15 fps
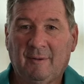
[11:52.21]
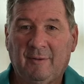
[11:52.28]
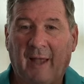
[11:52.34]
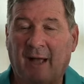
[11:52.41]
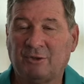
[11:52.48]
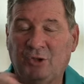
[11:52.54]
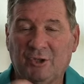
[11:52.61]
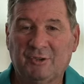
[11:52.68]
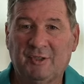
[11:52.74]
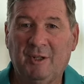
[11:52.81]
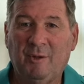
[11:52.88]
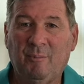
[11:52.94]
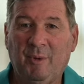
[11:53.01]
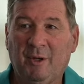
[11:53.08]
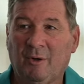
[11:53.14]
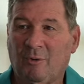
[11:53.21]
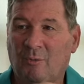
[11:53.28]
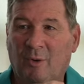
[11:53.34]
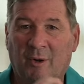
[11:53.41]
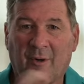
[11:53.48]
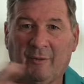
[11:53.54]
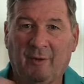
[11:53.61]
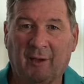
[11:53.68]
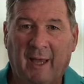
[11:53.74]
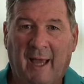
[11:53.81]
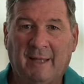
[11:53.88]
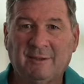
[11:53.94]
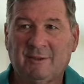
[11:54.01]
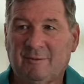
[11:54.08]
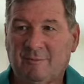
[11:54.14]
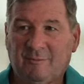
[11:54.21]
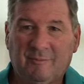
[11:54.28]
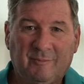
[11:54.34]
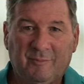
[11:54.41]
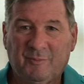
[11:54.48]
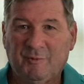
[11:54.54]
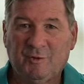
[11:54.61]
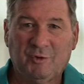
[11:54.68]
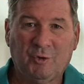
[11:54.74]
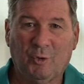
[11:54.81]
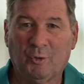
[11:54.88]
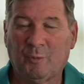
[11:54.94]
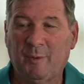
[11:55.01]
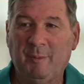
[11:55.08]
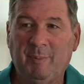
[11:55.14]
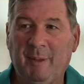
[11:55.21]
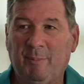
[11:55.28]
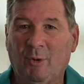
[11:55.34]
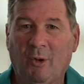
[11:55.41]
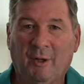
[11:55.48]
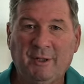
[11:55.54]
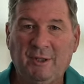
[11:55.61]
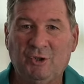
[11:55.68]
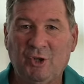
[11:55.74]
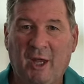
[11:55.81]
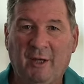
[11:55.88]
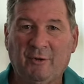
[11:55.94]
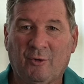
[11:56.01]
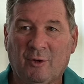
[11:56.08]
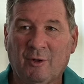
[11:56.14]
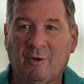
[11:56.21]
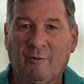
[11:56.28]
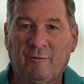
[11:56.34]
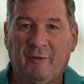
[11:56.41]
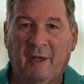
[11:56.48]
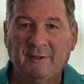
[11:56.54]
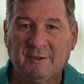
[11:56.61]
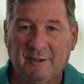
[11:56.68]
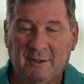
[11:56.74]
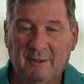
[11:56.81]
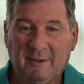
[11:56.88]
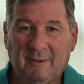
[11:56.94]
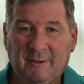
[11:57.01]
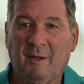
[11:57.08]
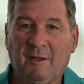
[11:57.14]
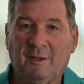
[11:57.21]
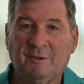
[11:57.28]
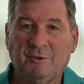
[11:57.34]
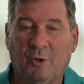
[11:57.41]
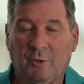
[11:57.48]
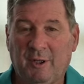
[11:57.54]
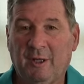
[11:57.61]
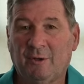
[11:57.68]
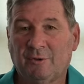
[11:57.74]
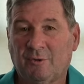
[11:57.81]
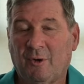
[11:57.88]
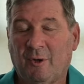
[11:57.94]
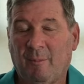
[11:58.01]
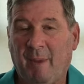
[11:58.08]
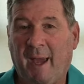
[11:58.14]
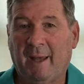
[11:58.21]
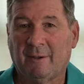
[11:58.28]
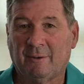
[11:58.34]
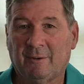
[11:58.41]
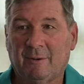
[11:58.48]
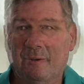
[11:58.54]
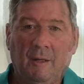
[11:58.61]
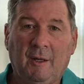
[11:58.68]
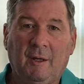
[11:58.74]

Not just in the middle where the last two or three people on each end are a little fuzzy. So gear's going to matter.